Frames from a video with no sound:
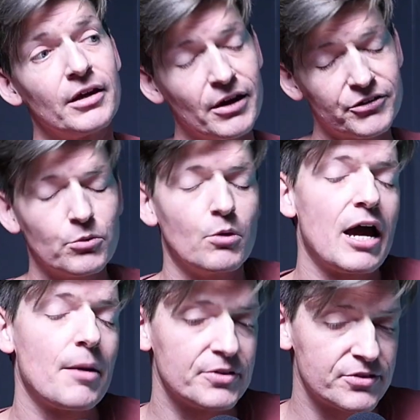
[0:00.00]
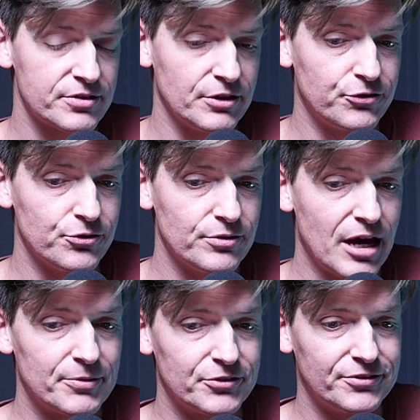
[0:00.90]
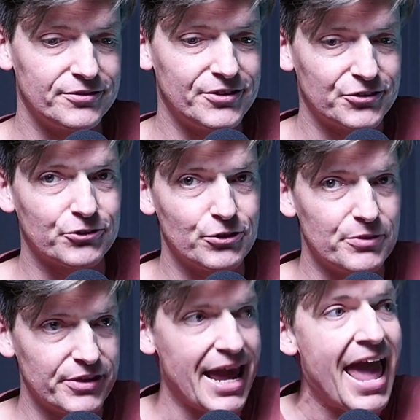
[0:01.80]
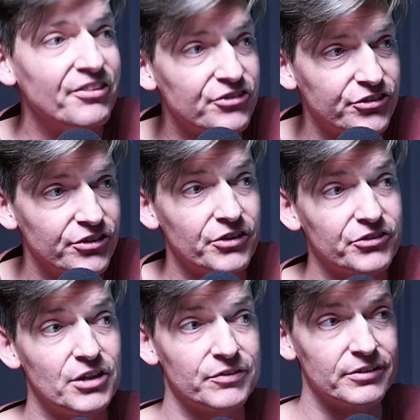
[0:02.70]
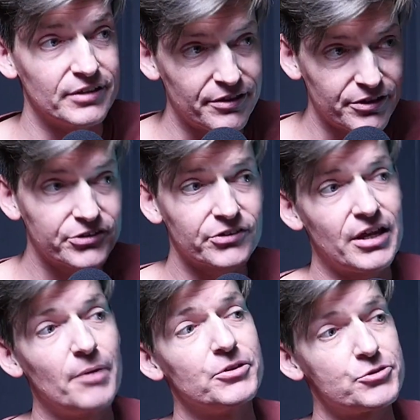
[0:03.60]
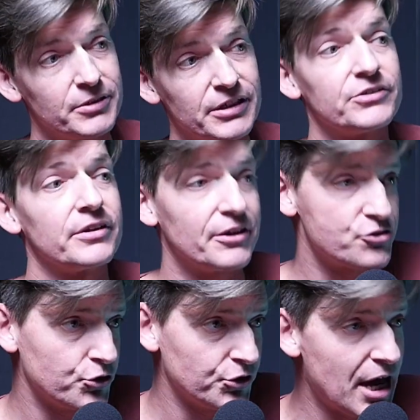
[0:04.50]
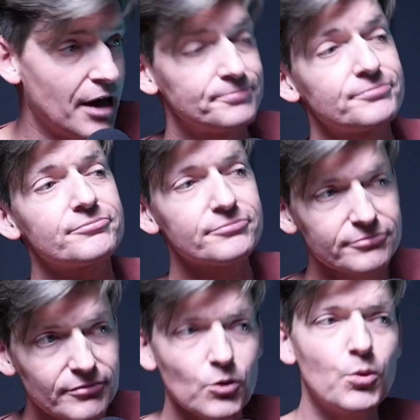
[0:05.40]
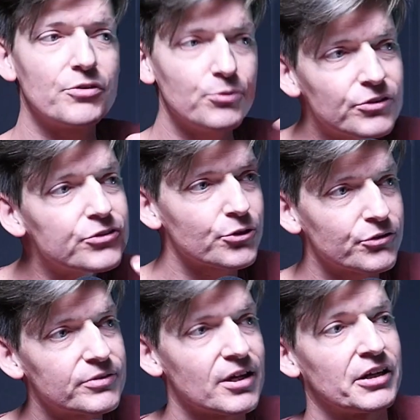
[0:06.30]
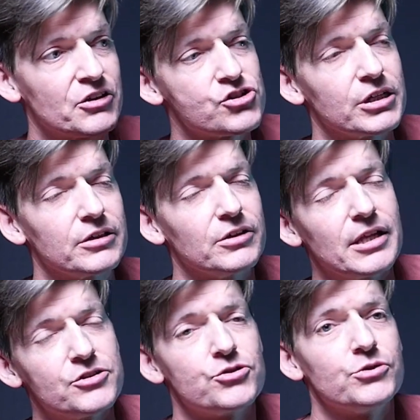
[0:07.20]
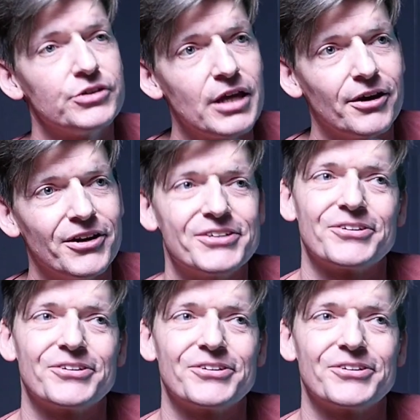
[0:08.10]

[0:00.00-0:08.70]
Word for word: And I said, Well, what happens if you happen to disagree with the answer that's given yeah. at this establishment? He said, They'd shoot you down. Yeah with was sort of tongue in cheek if they'd shoot you down. I